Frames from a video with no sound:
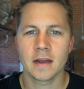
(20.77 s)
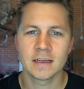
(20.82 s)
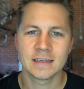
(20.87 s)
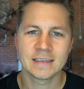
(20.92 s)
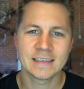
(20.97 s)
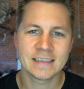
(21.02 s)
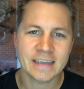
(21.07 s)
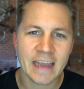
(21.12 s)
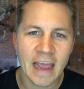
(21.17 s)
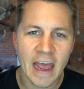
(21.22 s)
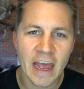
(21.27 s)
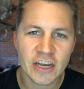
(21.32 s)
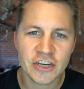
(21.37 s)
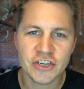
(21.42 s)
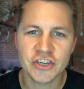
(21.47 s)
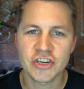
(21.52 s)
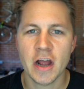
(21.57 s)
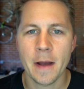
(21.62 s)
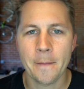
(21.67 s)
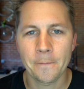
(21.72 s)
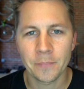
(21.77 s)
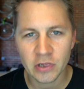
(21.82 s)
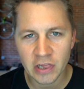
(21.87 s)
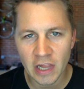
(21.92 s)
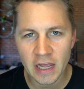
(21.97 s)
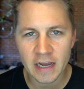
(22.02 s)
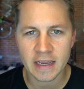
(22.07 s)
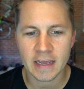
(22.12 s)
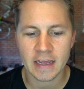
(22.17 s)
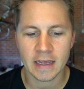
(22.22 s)
Sketch
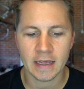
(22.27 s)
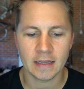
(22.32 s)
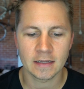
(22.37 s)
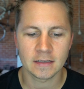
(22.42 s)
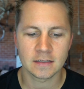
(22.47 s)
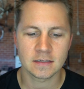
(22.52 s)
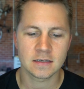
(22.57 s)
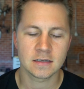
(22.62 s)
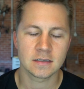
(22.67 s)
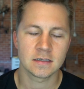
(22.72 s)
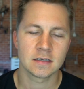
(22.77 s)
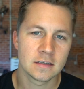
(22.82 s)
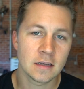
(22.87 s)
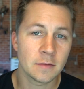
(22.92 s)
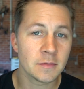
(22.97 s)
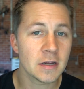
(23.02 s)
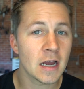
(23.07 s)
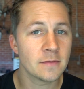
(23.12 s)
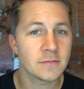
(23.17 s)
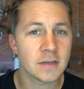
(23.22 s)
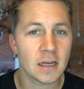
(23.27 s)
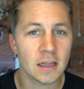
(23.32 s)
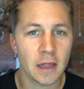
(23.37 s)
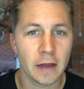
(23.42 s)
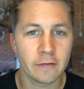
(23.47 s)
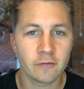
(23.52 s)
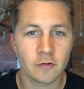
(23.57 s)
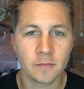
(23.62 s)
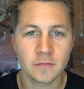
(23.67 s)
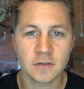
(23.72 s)
plugins. Sometimes I
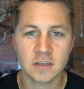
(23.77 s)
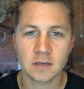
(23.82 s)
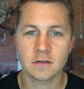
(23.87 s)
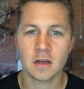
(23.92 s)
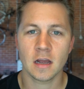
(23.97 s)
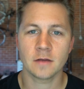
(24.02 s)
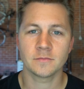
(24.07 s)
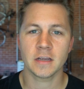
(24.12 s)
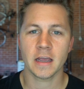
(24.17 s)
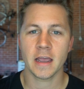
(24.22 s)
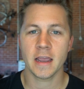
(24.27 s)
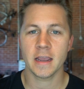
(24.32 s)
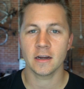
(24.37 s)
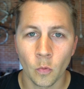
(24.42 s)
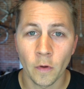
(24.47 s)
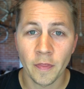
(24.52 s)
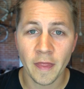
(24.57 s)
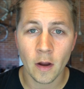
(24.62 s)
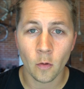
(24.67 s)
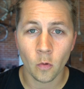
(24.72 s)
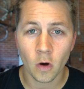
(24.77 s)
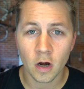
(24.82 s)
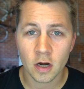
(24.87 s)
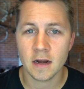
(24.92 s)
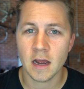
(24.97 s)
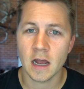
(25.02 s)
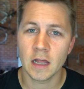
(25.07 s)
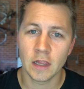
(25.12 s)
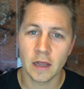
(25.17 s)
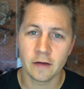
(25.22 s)
love them, sometimes I hate them. When they
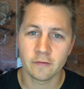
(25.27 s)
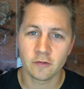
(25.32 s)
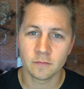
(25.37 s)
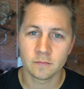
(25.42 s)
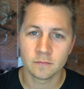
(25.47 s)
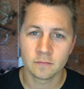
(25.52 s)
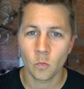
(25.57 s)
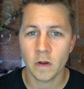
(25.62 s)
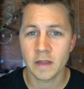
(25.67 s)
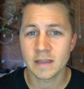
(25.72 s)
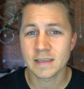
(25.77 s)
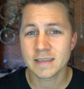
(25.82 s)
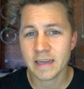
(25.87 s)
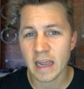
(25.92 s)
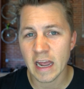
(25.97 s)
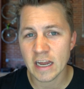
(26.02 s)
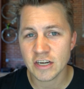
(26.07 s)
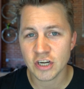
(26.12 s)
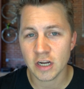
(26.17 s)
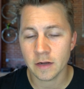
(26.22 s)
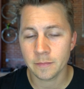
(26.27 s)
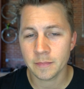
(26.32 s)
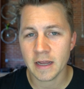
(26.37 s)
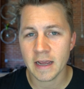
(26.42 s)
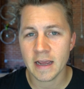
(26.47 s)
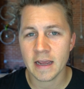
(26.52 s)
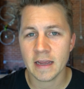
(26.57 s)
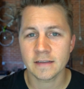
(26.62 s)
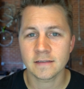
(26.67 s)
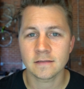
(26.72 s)
work, I love them. When Sketch
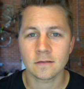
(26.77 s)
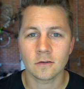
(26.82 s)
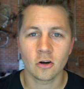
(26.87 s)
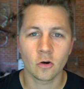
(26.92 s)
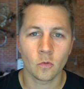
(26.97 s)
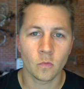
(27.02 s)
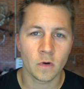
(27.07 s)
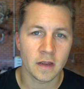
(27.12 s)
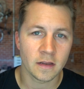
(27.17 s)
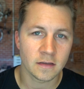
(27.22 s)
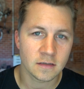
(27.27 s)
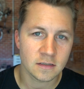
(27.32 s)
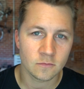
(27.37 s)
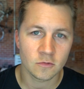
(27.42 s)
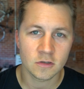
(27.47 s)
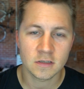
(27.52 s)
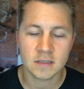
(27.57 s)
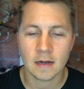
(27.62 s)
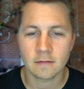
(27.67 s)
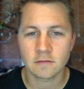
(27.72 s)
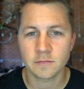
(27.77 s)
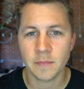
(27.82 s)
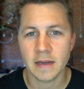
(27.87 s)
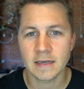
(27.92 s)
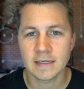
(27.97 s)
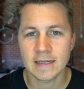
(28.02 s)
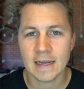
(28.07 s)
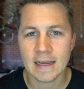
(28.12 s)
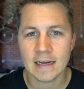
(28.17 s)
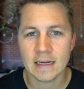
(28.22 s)
updates or when someone stops
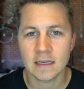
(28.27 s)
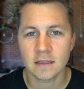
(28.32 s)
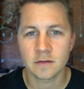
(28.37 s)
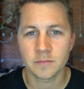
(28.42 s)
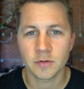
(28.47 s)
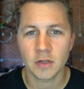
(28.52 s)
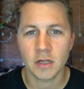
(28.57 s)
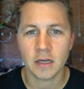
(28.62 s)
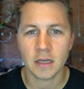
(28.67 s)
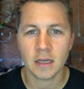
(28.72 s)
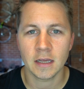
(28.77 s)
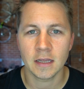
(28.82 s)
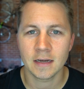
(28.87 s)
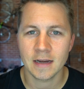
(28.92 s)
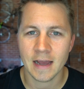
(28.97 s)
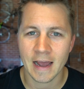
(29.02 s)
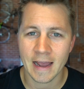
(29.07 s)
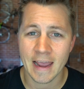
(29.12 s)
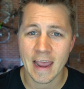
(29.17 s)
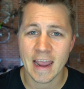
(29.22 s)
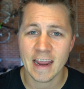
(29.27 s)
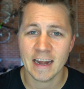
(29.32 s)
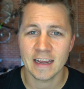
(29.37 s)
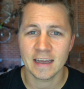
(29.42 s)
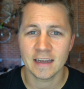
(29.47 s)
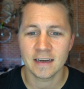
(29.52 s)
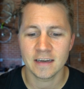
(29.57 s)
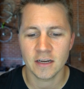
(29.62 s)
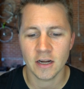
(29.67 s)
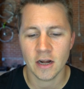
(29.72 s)
maintaining the plugin, I hate
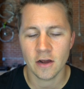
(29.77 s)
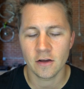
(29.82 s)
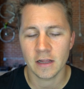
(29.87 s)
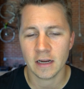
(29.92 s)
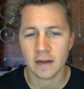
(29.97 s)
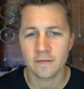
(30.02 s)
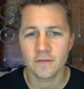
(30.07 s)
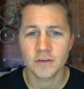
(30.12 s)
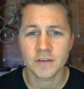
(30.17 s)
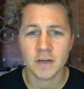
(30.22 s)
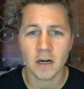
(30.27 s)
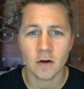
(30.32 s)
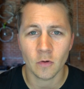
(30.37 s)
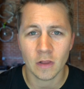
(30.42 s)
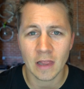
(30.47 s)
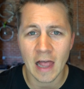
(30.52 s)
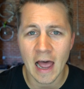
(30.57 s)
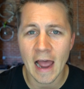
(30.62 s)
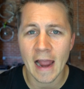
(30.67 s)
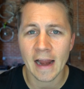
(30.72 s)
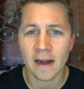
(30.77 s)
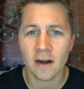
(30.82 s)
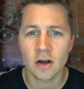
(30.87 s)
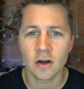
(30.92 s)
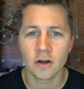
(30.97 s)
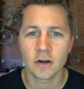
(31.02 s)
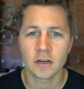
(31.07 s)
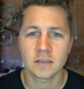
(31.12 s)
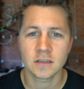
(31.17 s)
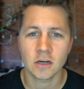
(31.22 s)
it. You know, like if you start relying
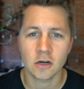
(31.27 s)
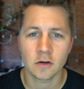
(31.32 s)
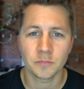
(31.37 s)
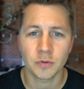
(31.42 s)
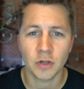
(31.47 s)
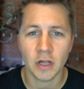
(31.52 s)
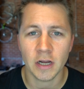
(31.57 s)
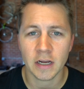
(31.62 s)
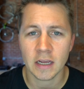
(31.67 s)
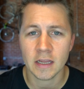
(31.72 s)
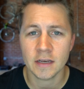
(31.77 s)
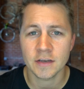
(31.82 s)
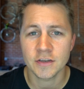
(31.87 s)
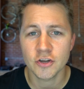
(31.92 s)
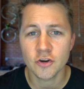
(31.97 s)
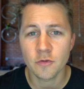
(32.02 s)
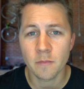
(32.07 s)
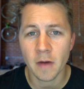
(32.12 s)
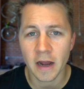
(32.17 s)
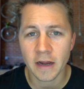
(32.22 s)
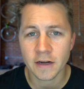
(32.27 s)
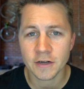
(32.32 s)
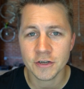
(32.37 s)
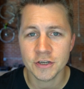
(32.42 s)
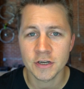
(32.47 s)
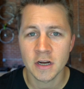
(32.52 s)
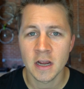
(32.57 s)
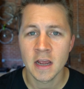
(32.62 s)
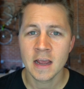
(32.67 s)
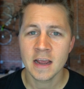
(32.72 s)
on a certain plugin too
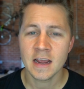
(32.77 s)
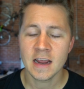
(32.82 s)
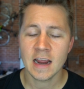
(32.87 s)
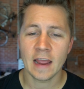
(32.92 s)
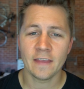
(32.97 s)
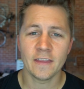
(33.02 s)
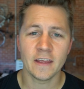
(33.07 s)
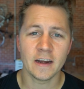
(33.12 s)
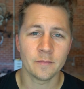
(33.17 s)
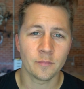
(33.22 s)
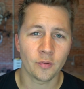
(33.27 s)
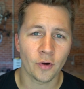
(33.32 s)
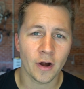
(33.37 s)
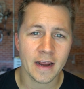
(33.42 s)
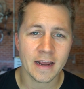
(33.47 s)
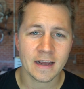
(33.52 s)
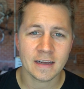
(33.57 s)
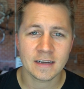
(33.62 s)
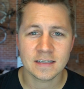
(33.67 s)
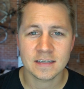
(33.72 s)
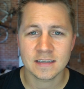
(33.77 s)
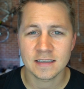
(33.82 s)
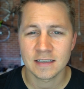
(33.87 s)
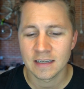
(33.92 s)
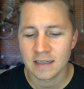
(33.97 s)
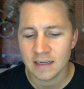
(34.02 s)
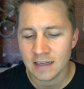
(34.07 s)
much and then it breaks,